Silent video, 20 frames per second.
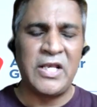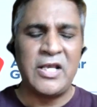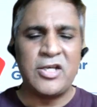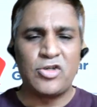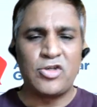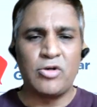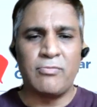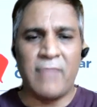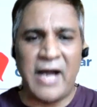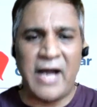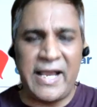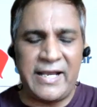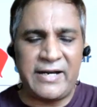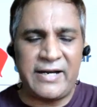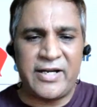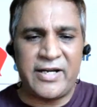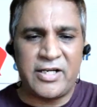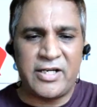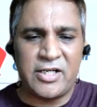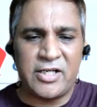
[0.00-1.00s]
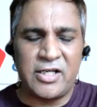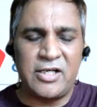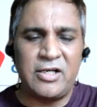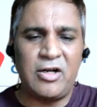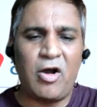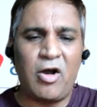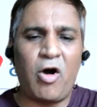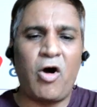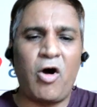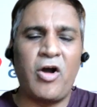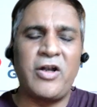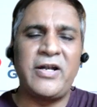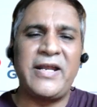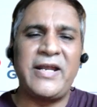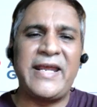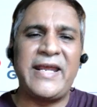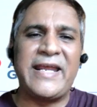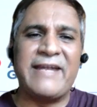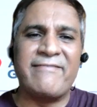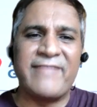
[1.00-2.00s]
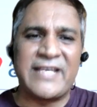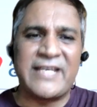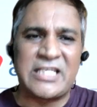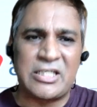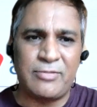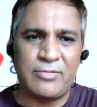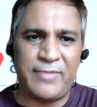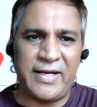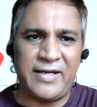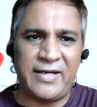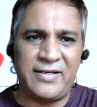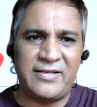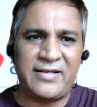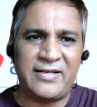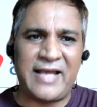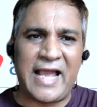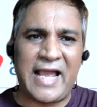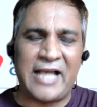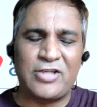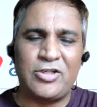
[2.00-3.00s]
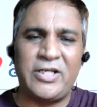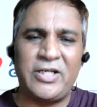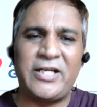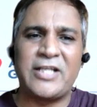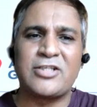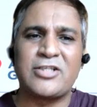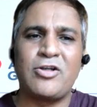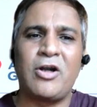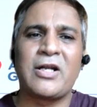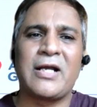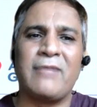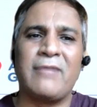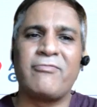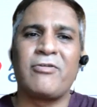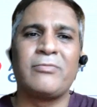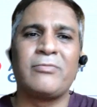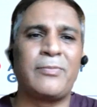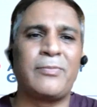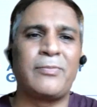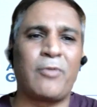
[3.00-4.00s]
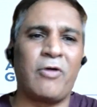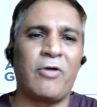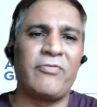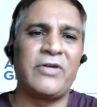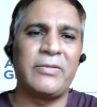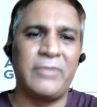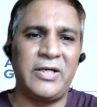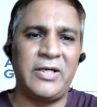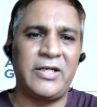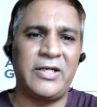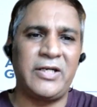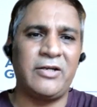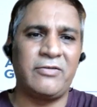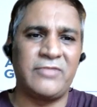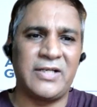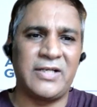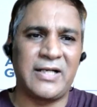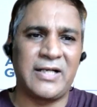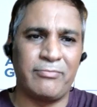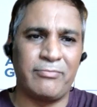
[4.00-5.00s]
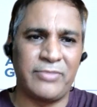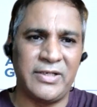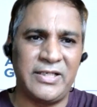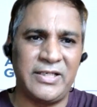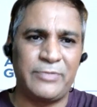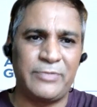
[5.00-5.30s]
So my return on investment actually does not come from the profitability of the company,